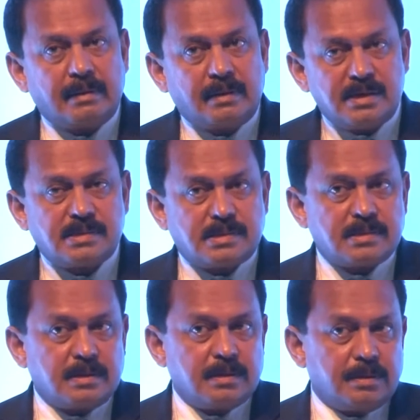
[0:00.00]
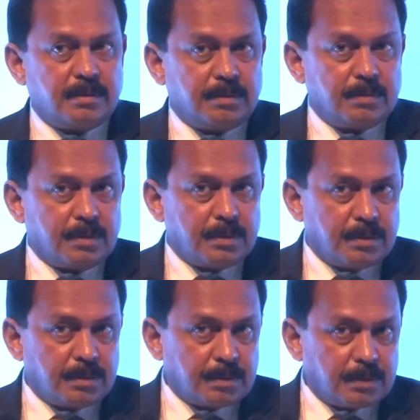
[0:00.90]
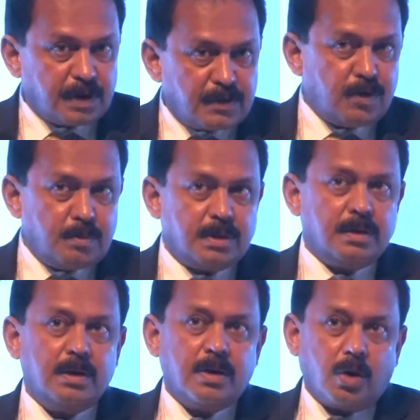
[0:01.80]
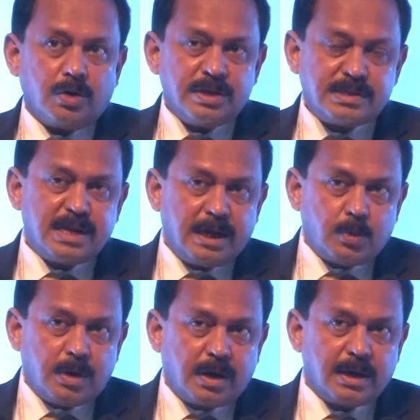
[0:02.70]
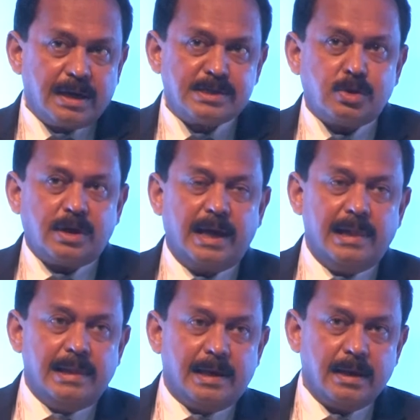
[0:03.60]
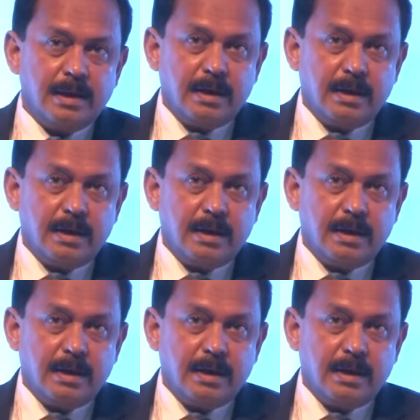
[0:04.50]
this uh, transformer or this network is not healthy,